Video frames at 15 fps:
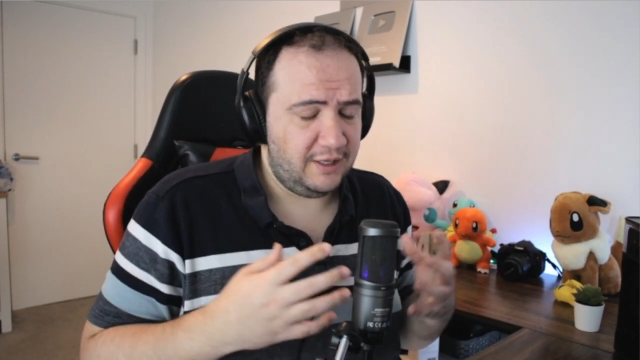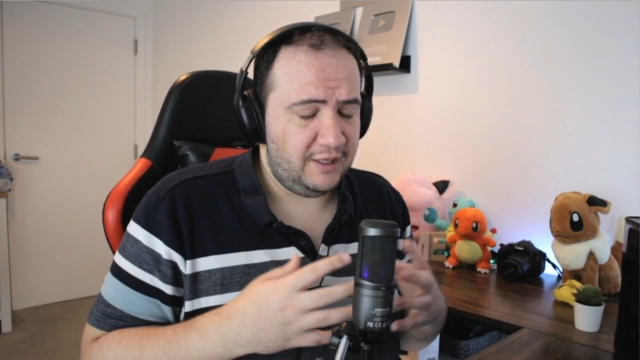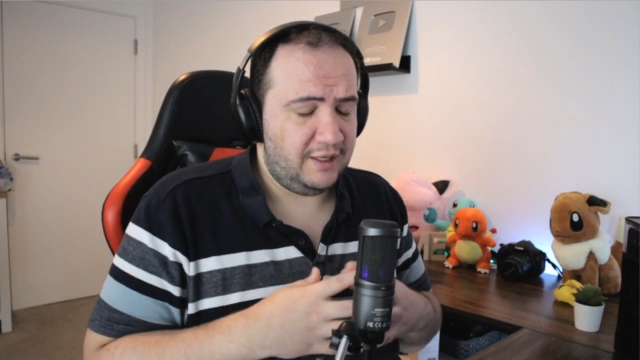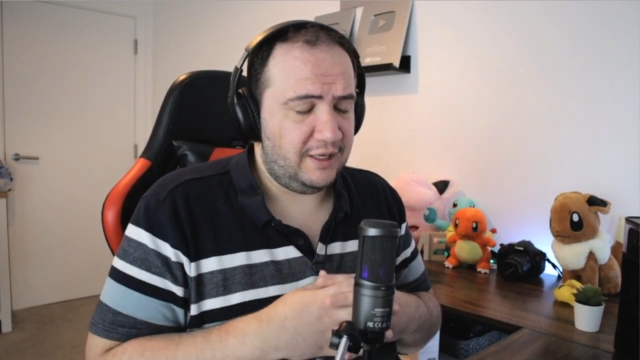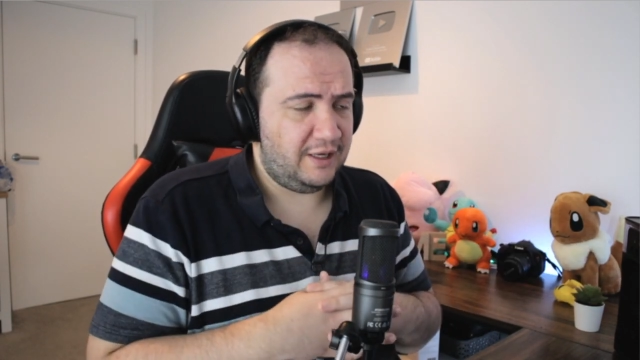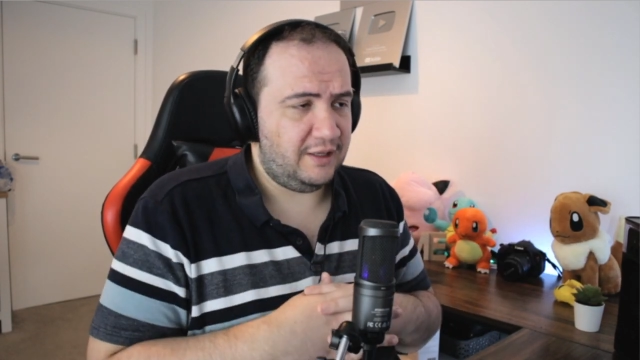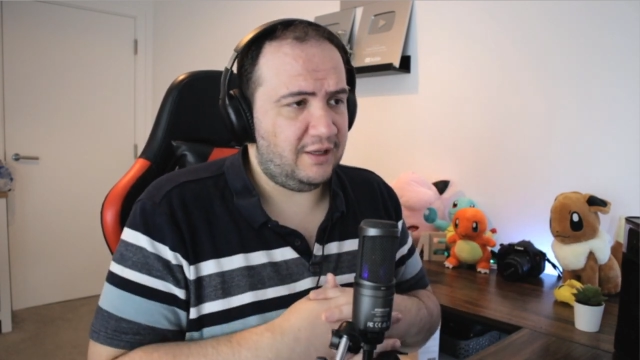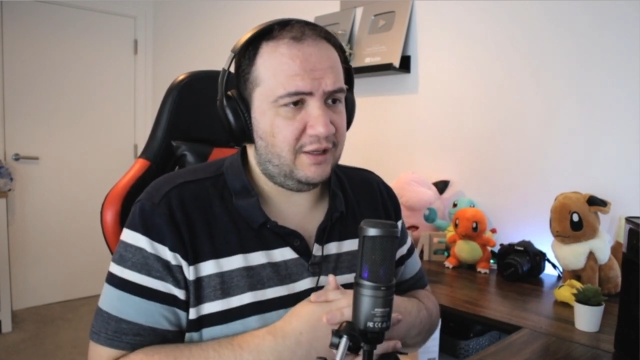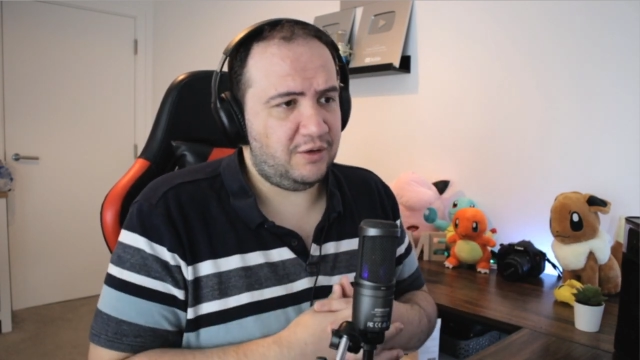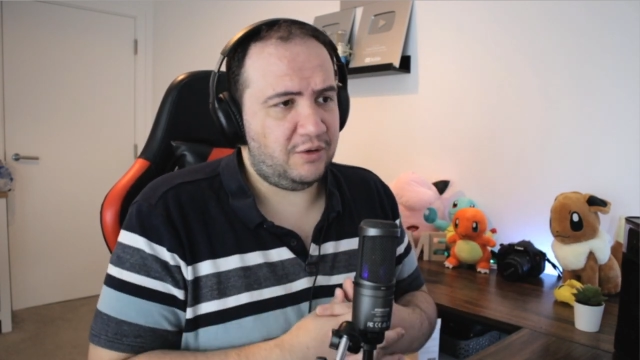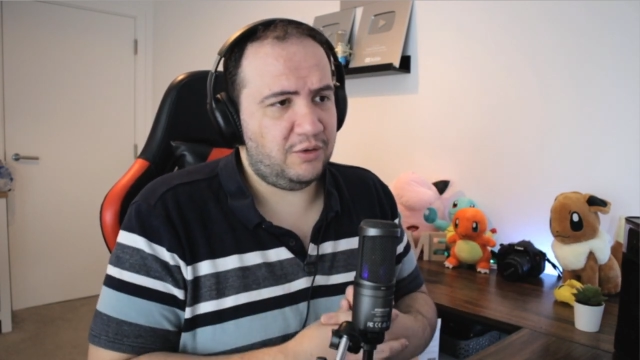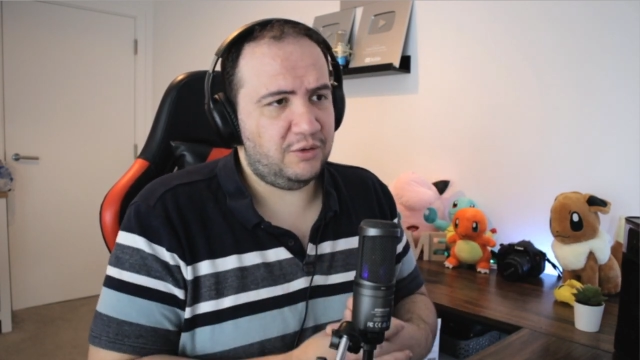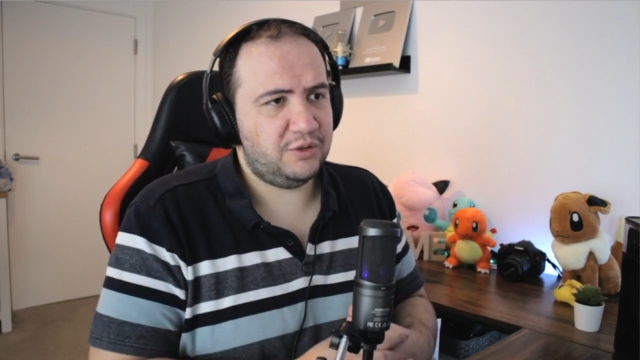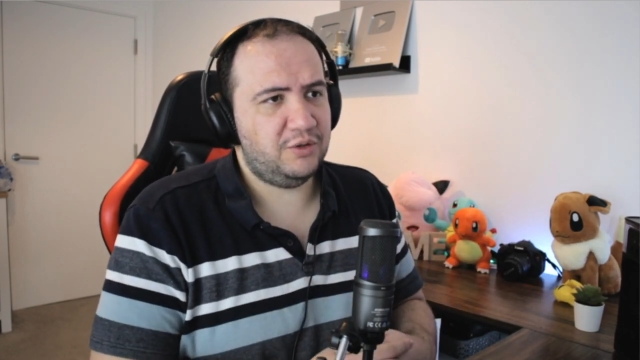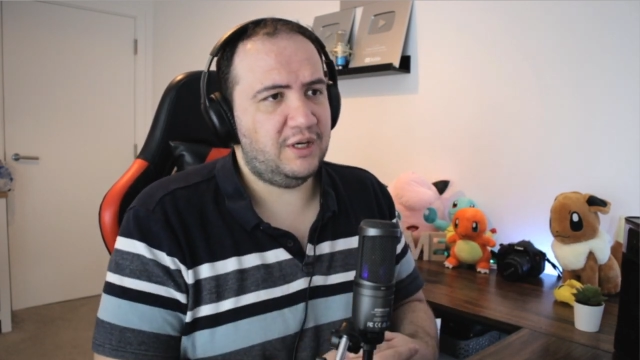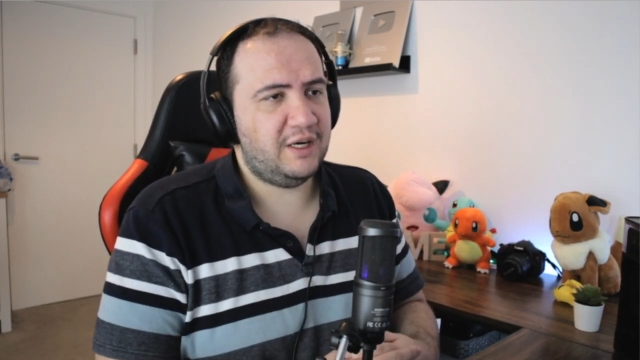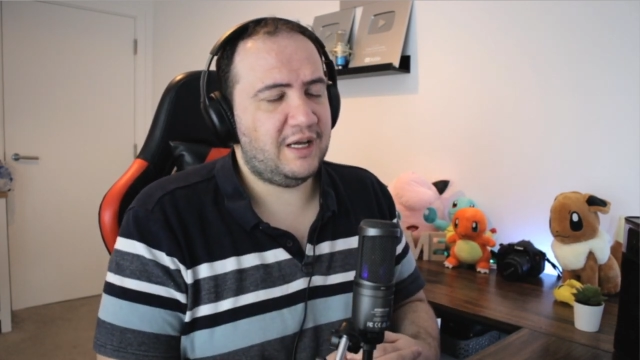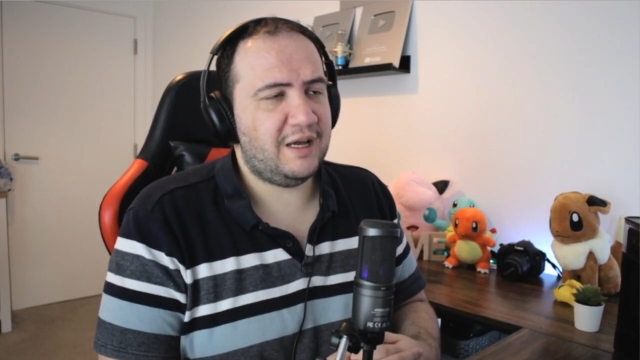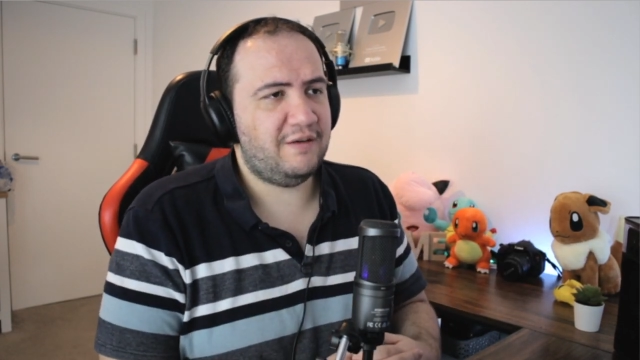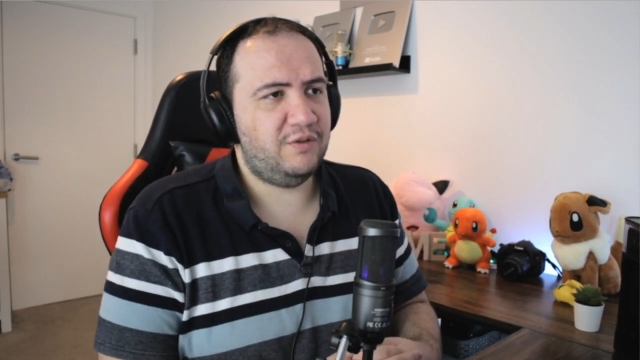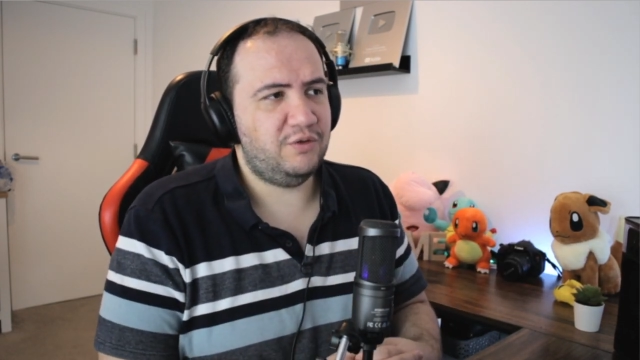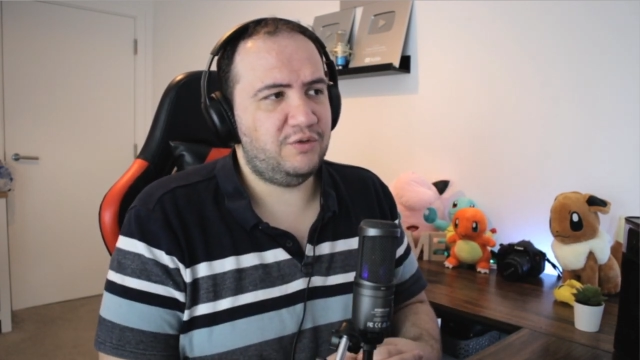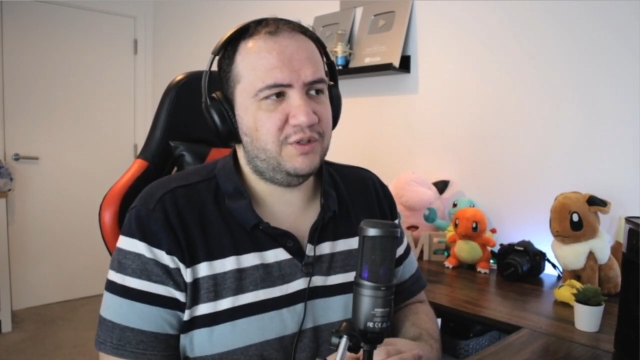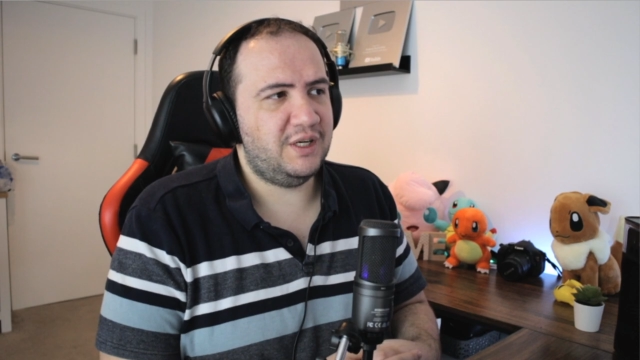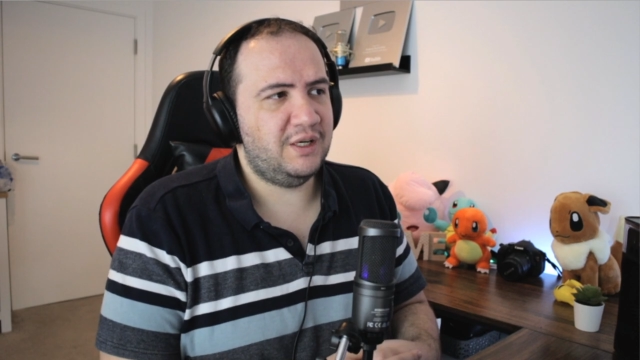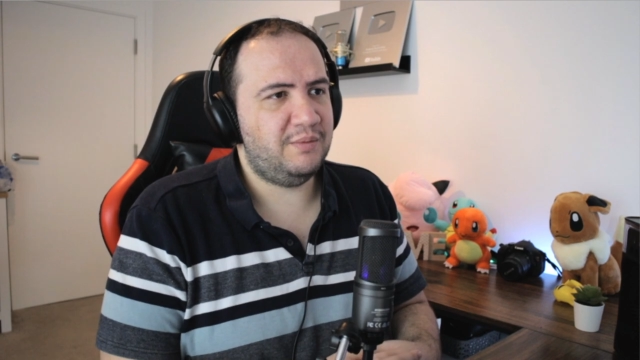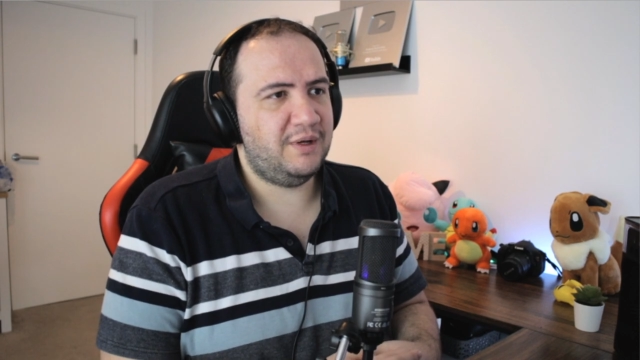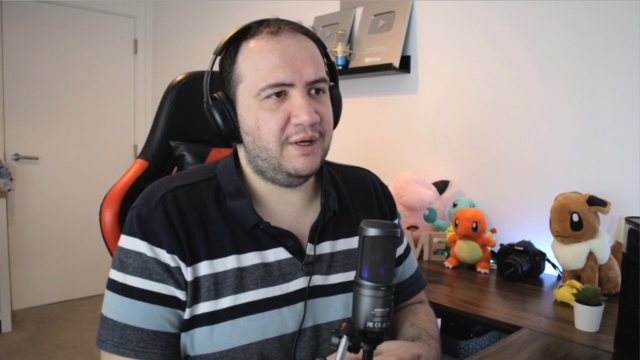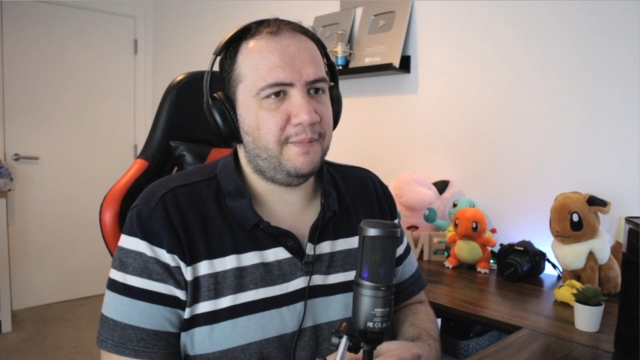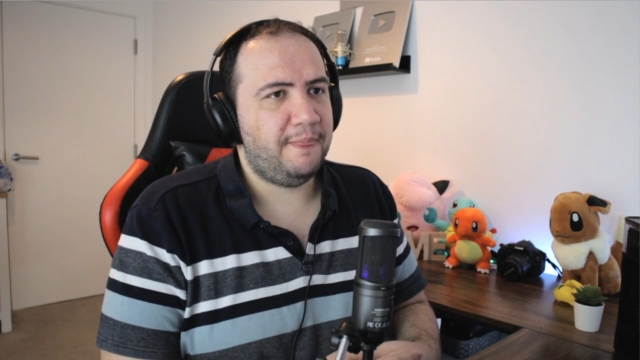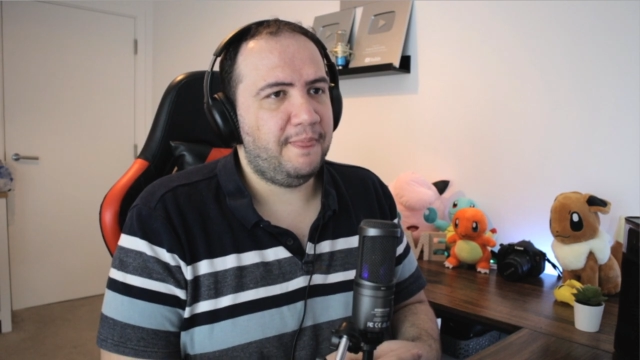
I think they're also going to have those dubbing.